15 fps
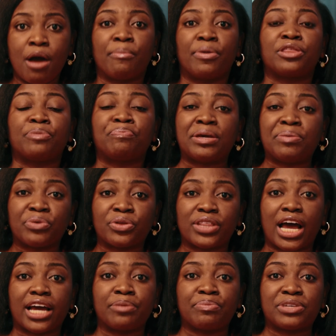But the people
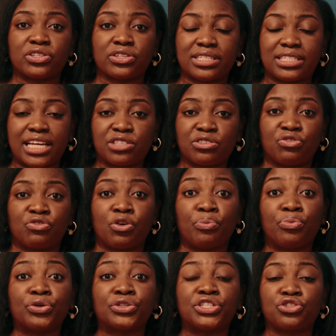that are going to be successful for
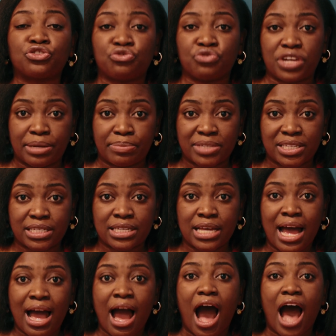both streams
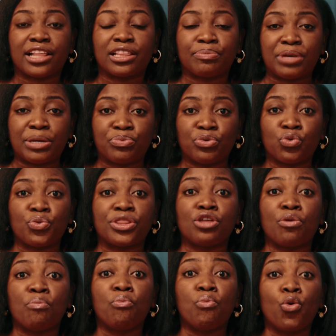are the people with
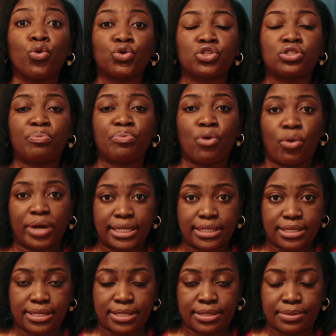the most
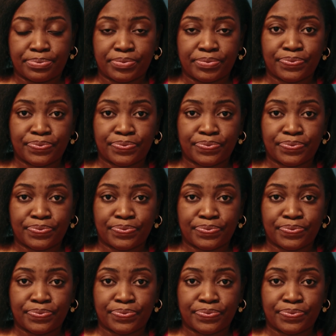points.